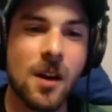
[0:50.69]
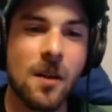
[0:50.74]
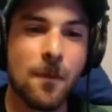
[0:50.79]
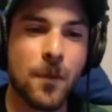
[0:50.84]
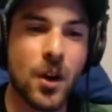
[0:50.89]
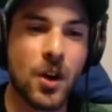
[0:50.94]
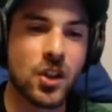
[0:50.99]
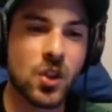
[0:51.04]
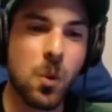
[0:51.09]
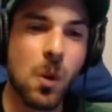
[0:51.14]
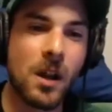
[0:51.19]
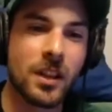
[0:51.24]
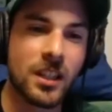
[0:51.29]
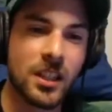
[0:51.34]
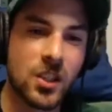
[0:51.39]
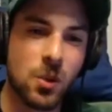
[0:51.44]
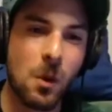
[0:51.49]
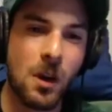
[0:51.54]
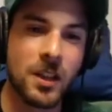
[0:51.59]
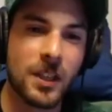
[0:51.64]
for
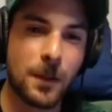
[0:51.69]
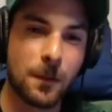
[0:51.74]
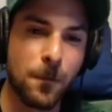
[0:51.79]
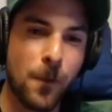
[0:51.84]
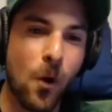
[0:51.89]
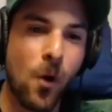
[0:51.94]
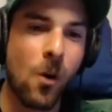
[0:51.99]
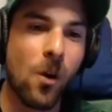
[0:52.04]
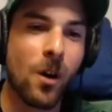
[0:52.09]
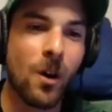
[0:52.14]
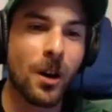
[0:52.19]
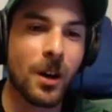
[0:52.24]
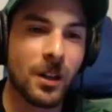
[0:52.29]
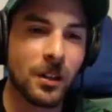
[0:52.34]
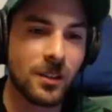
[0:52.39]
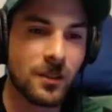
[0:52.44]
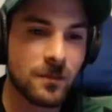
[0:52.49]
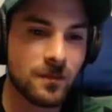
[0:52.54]
2024.